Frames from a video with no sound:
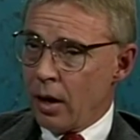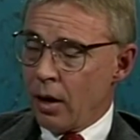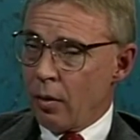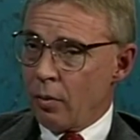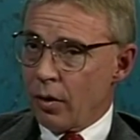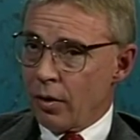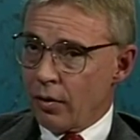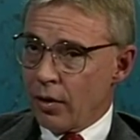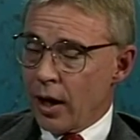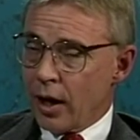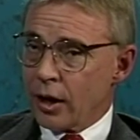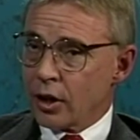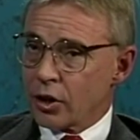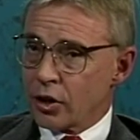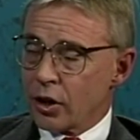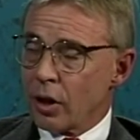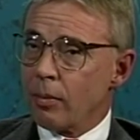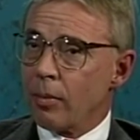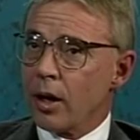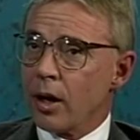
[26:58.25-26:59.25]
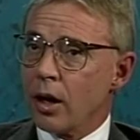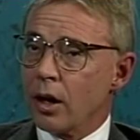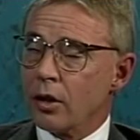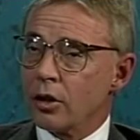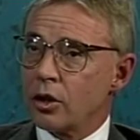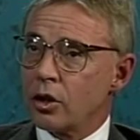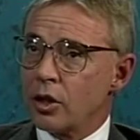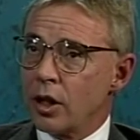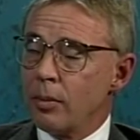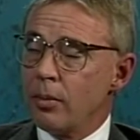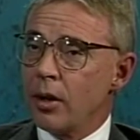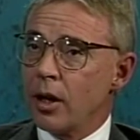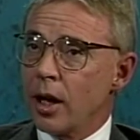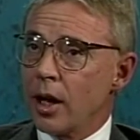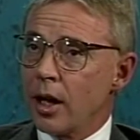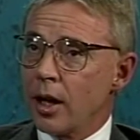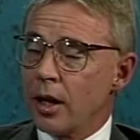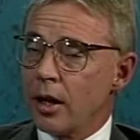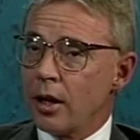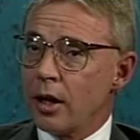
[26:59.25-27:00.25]
We've got to somehow
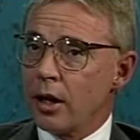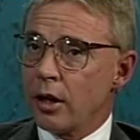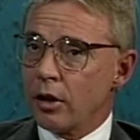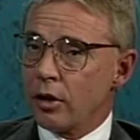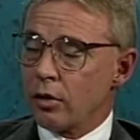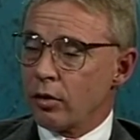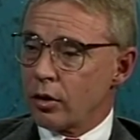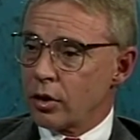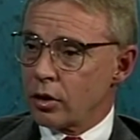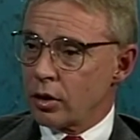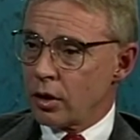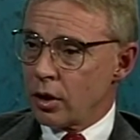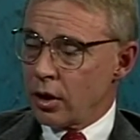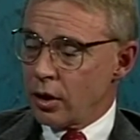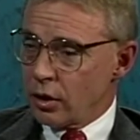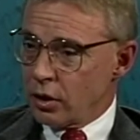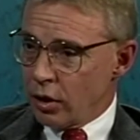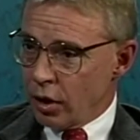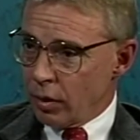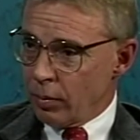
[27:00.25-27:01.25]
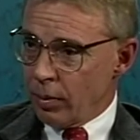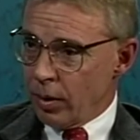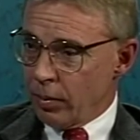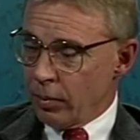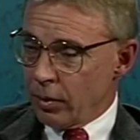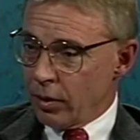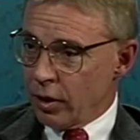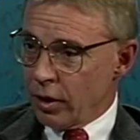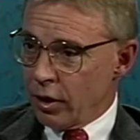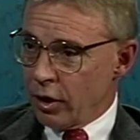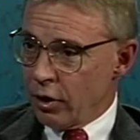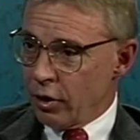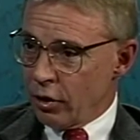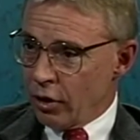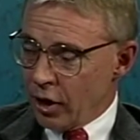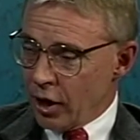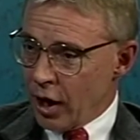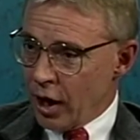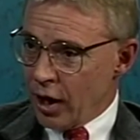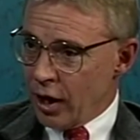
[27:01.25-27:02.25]
stimulate the interests of these young people at an
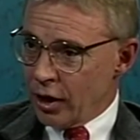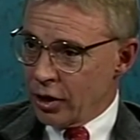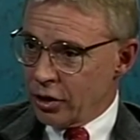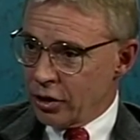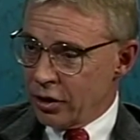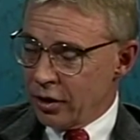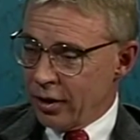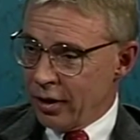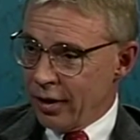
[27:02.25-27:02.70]
early age